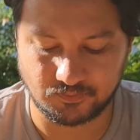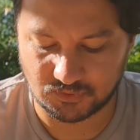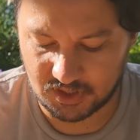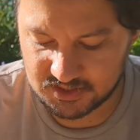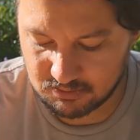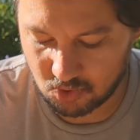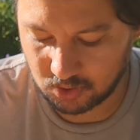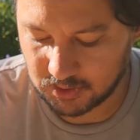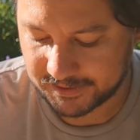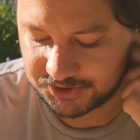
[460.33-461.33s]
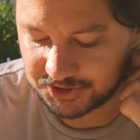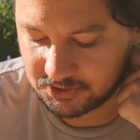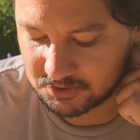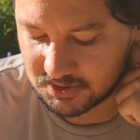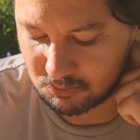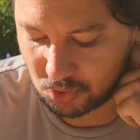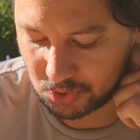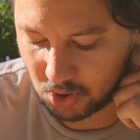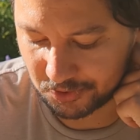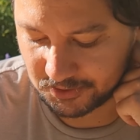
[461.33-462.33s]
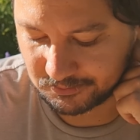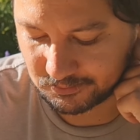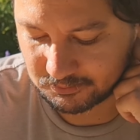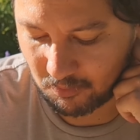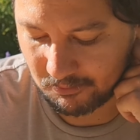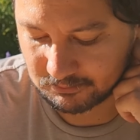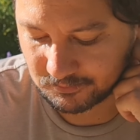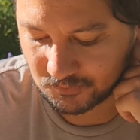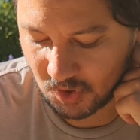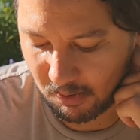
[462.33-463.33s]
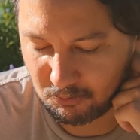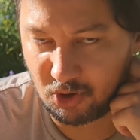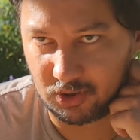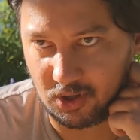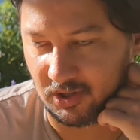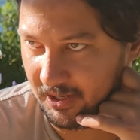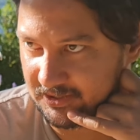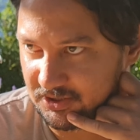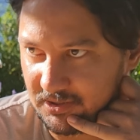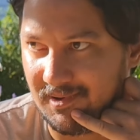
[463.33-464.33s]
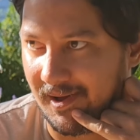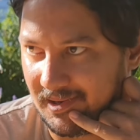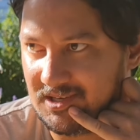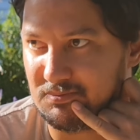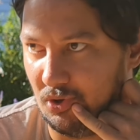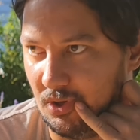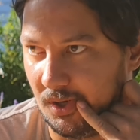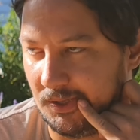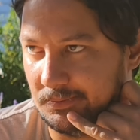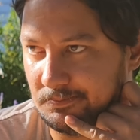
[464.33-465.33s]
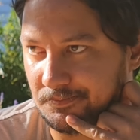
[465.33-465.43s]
Is it more lychee or is it more longan? More longan actually. Yeah, it is more longan.